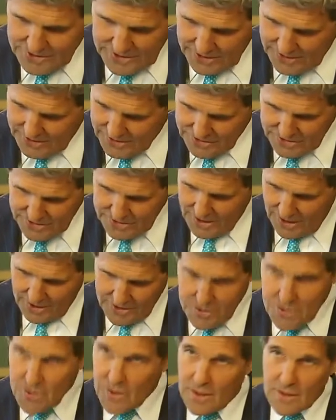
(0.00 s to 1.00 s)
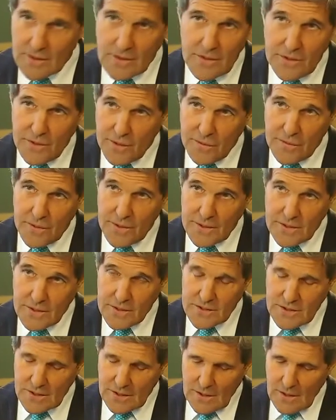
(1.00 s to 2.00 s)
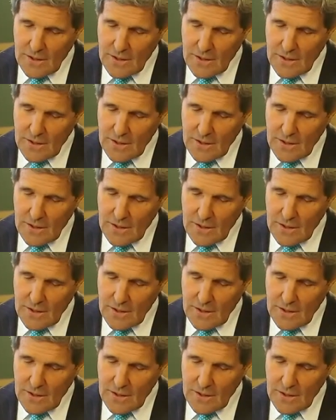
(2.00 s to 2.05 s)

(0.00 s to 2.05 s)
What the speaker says: States is not trying to do things.